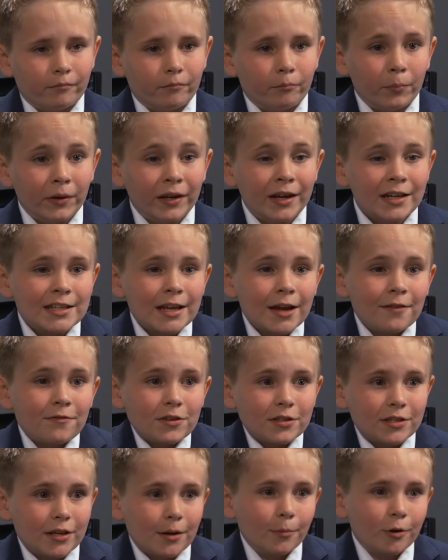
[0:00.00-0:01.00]
Because I have
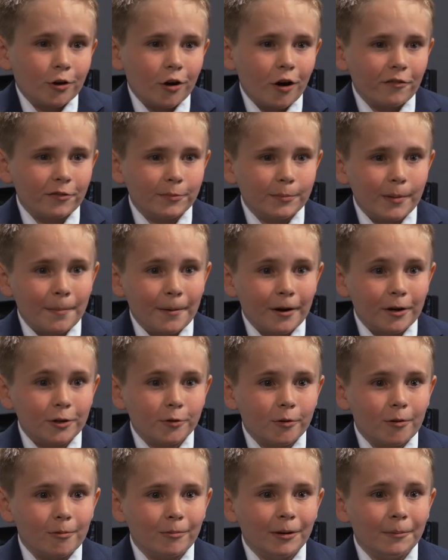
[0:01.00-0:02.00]
the summer off and my
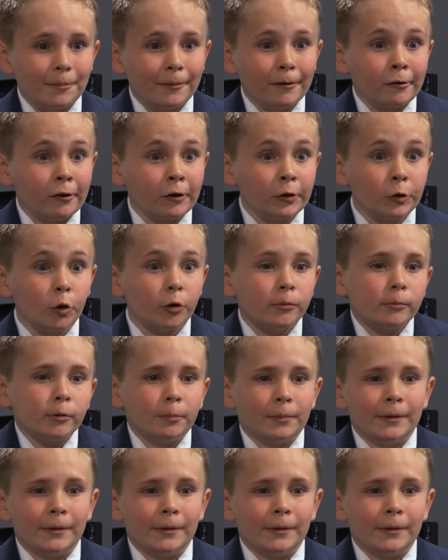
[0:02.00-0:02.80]
parents want me to be around normal